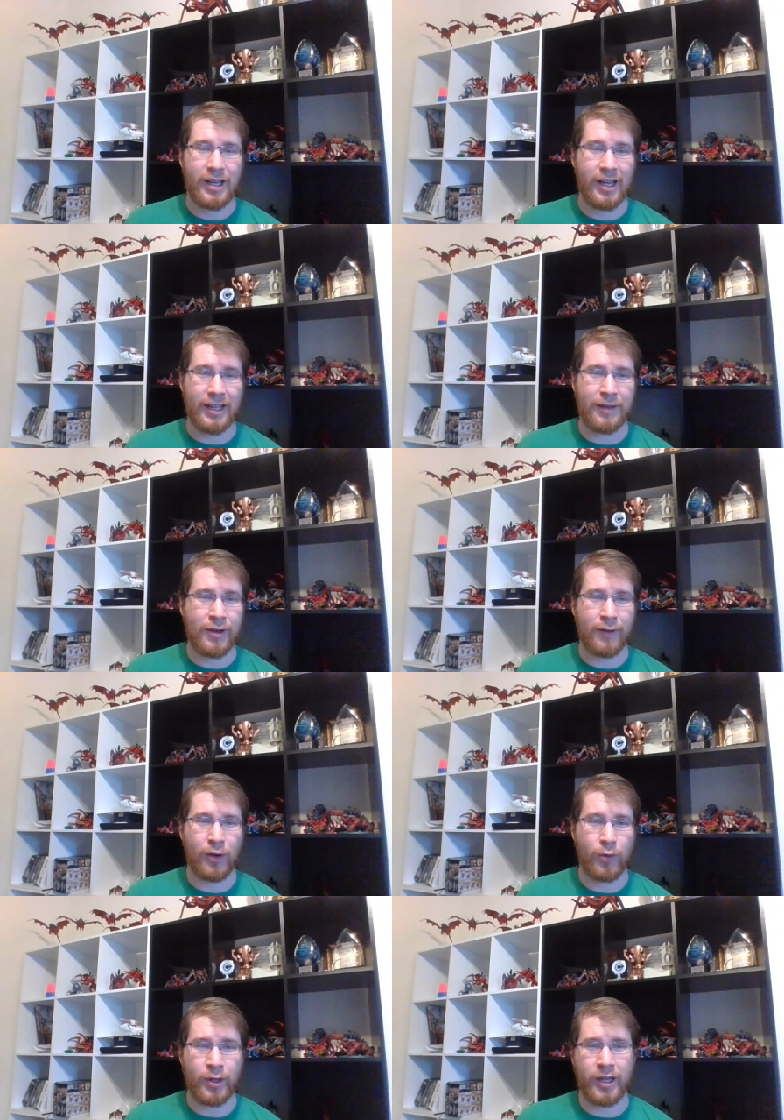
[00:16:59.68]
Uh, even if
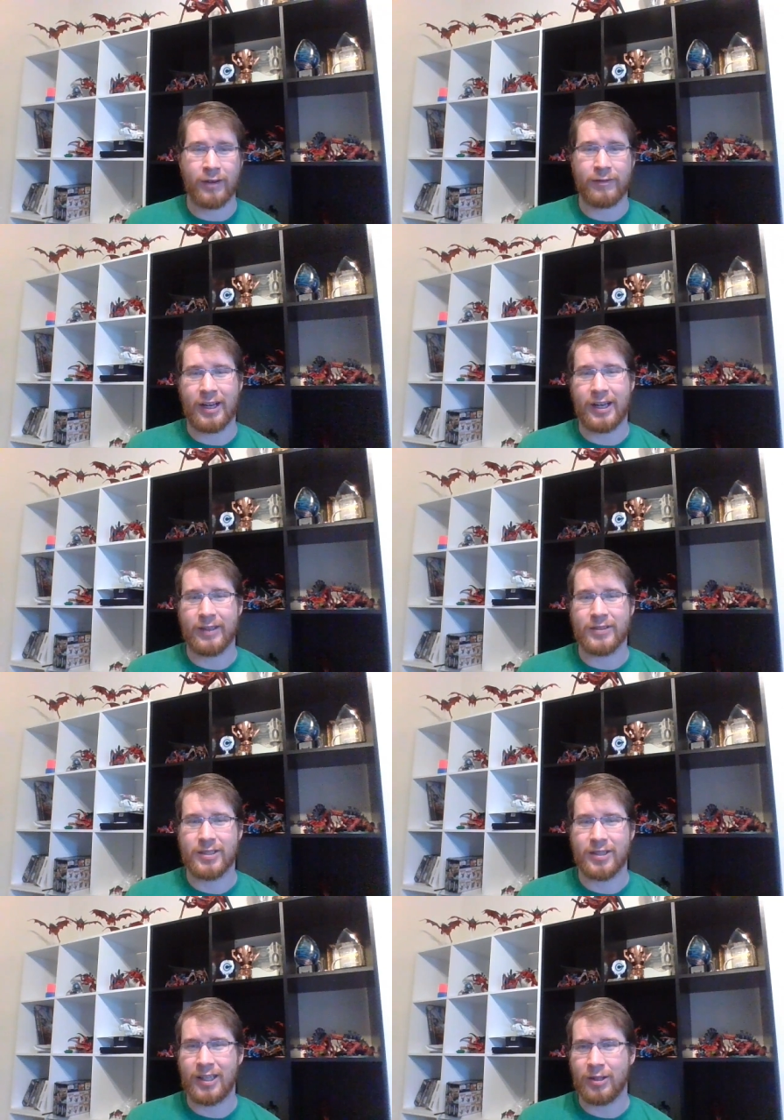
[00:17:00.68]
you're wounding on 5s,
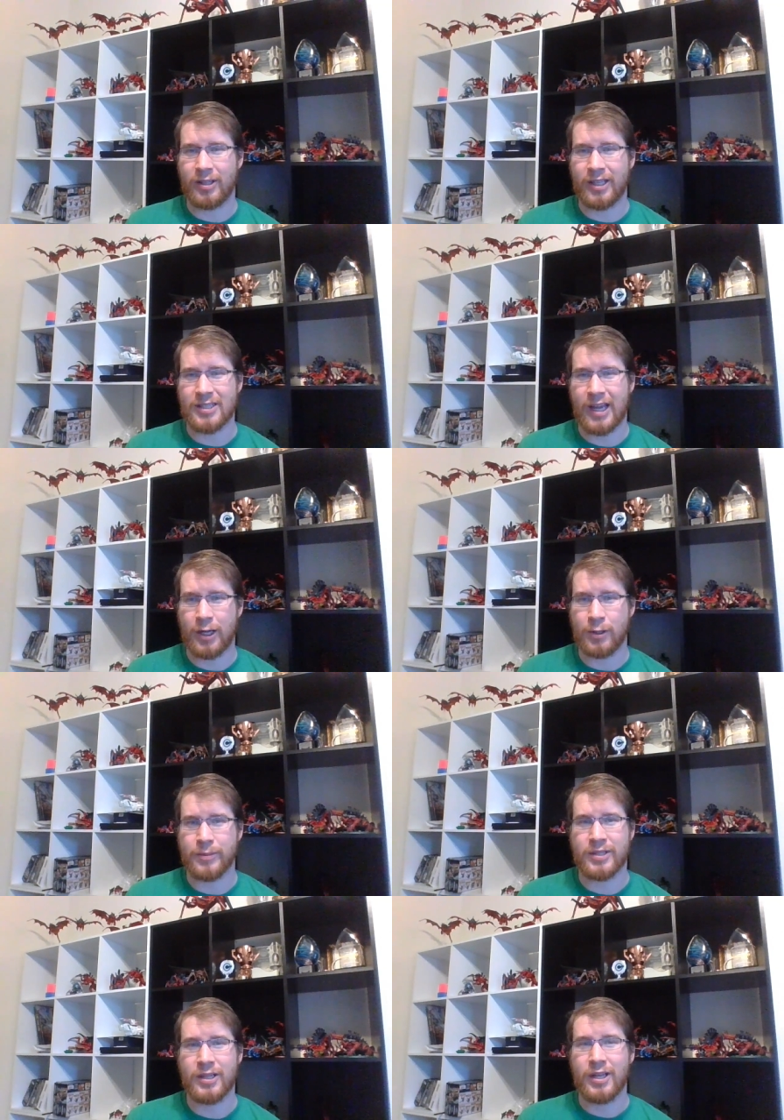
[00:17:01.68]
lethal hits
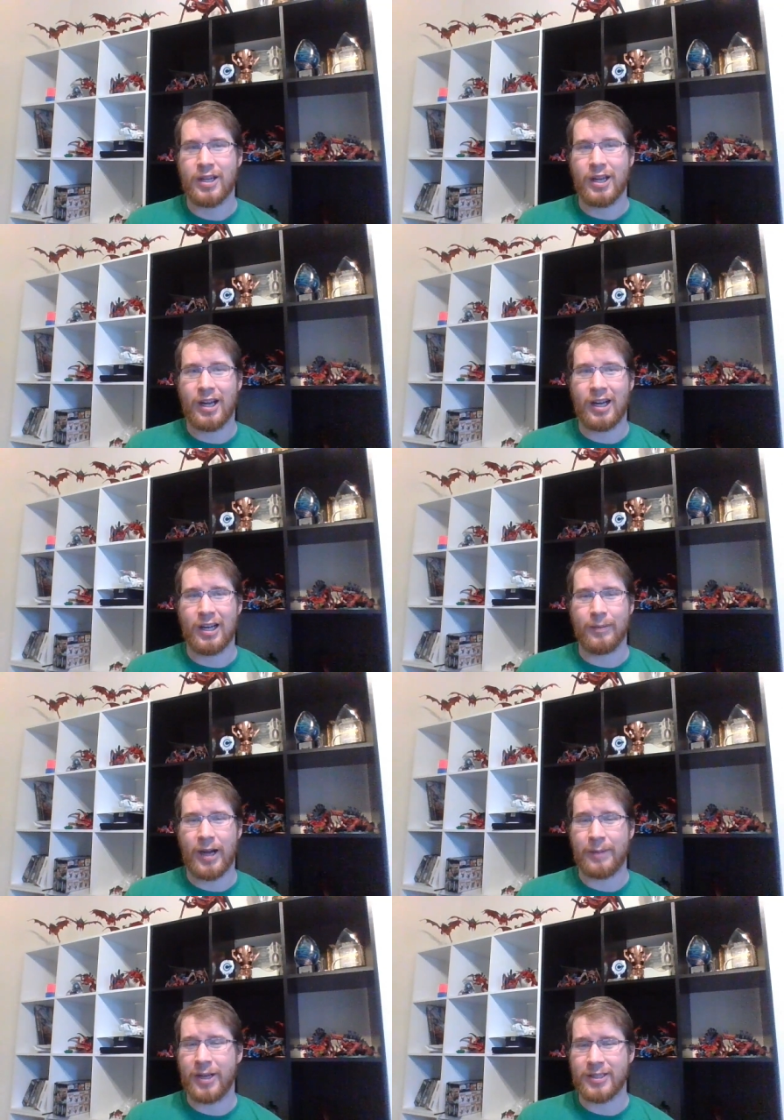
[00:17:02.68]
helps. Um,
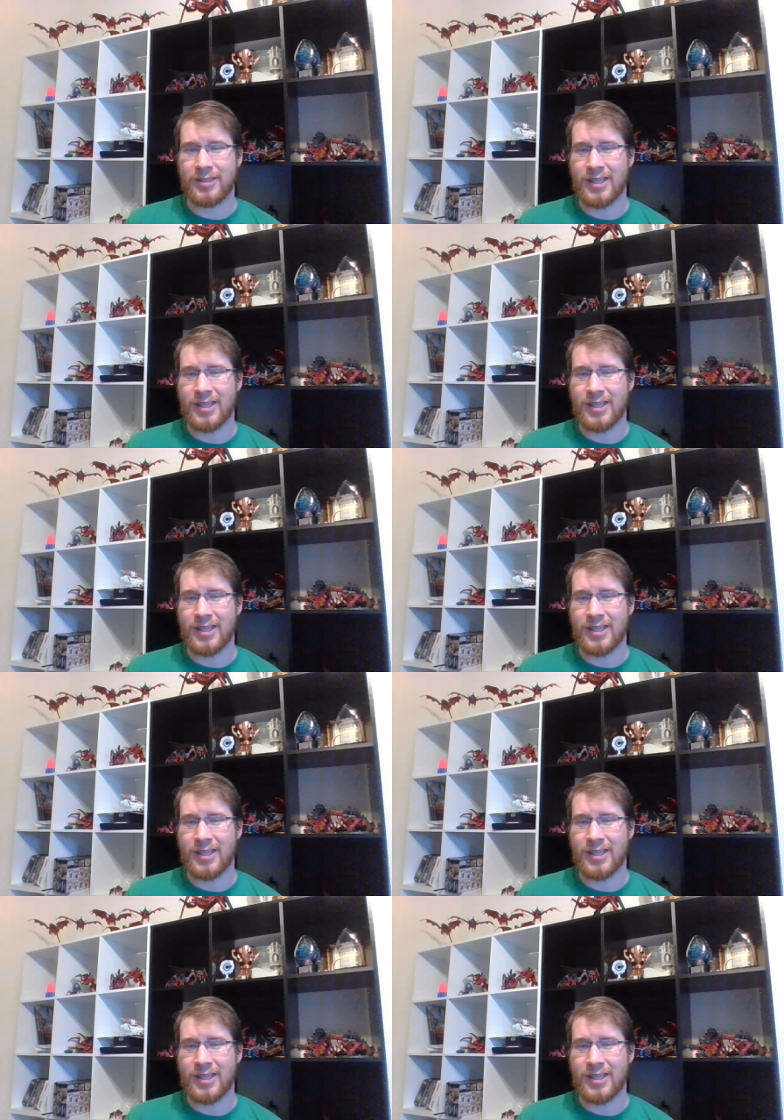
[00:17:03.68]
I'm not